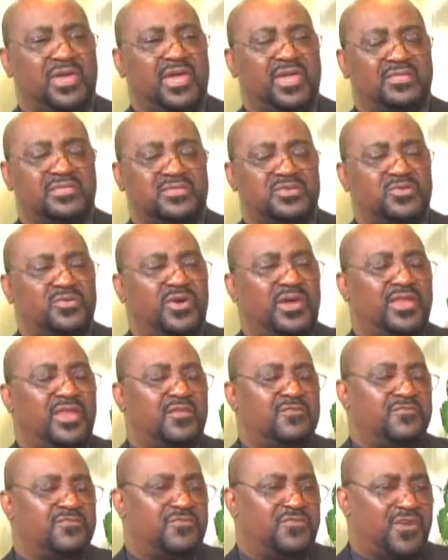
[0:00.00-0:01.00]
into an
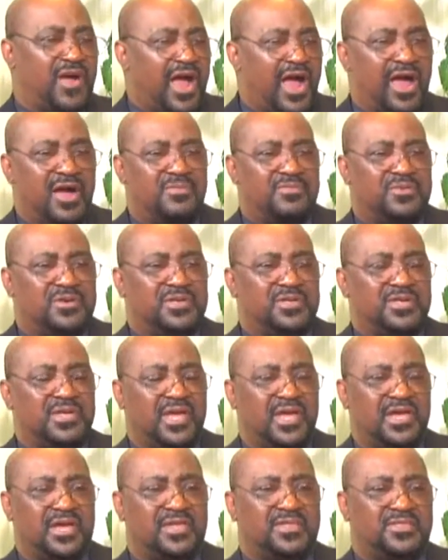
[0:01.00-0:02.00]
environment
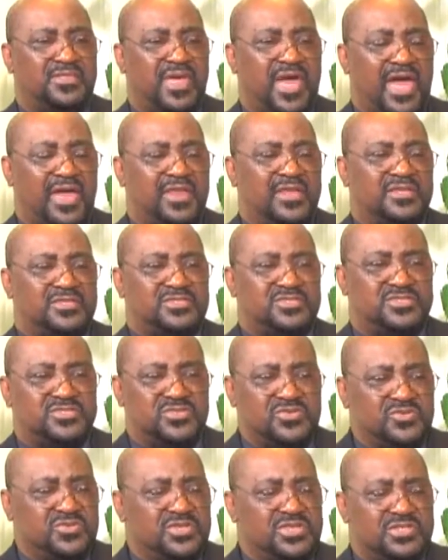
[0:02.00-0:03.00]
that is
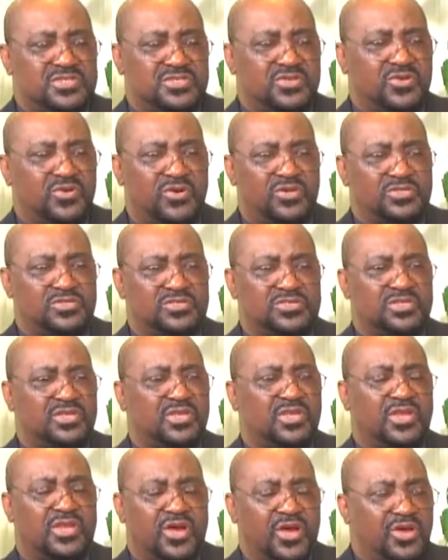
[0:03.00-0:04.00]
suited to
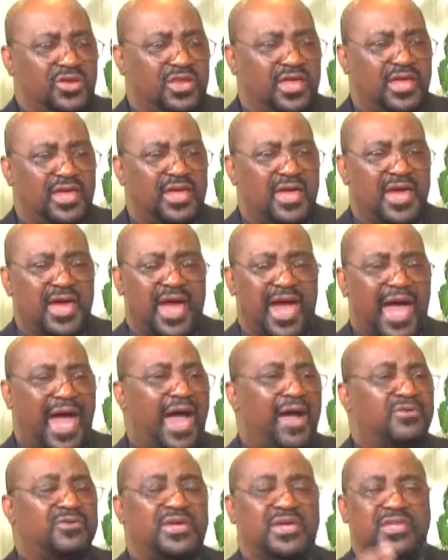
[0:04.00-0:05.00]
learning,
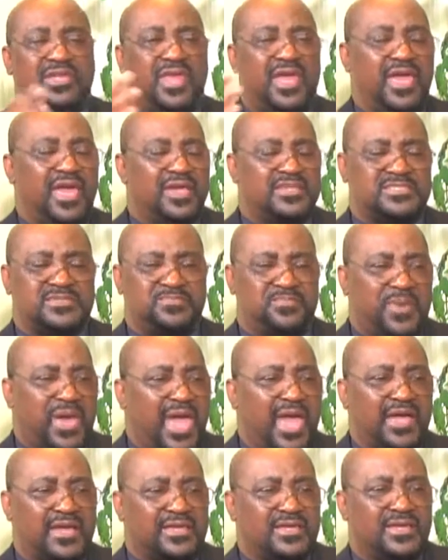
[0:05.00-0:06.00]
how can they
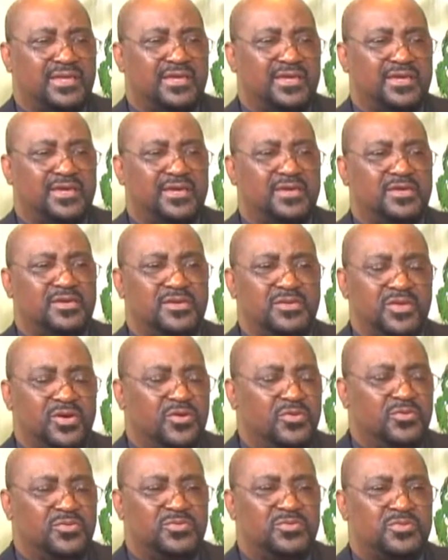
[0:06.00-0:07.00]
expect, you
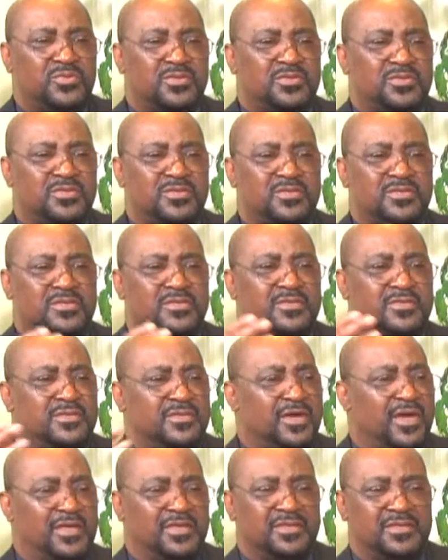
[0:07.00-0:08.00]
know,
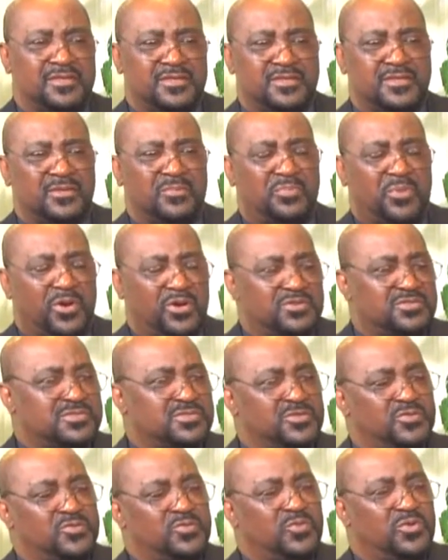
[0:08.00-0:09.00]
the
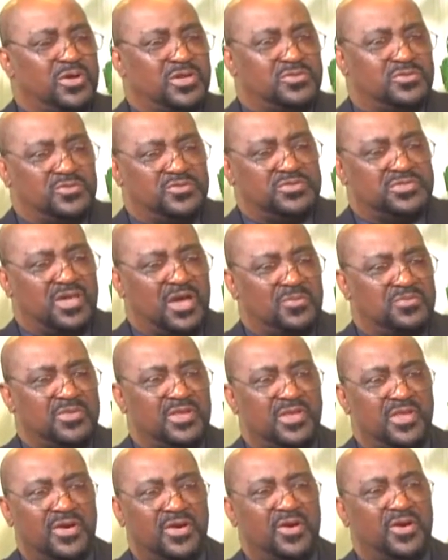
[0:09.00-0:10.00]
person who's come to
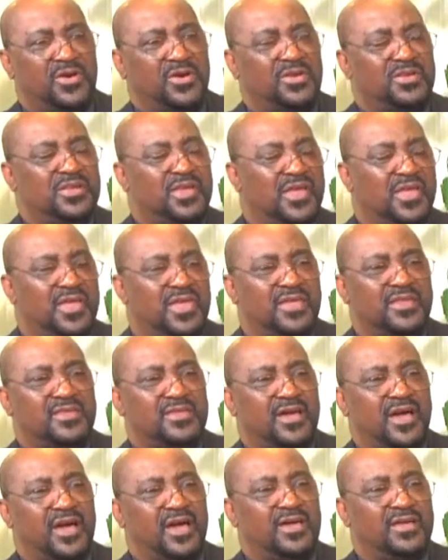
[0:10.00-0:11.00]
learn
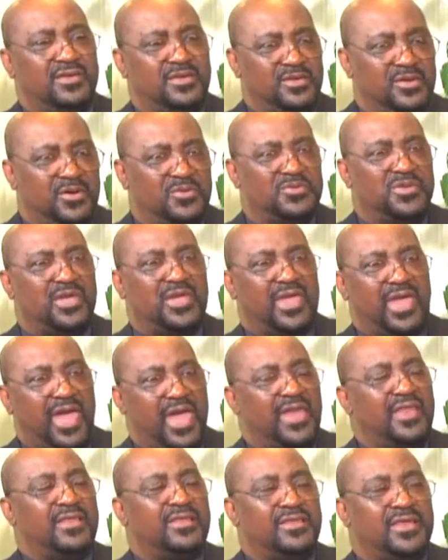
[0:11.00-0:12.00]
to, you know, to
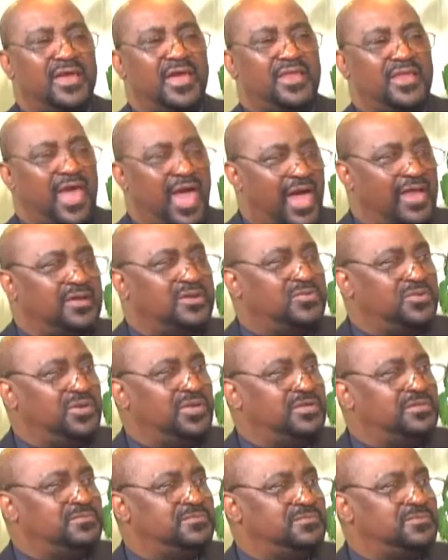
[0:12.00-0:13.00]
get an adequate
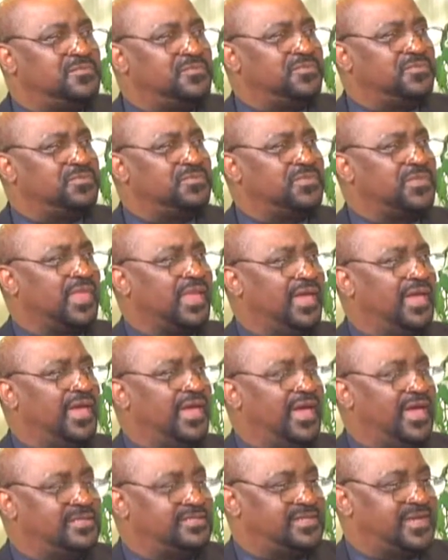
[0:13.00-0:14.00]

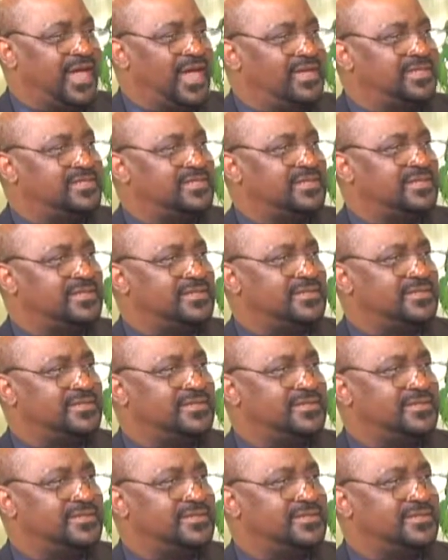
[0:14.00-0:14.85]
education? That's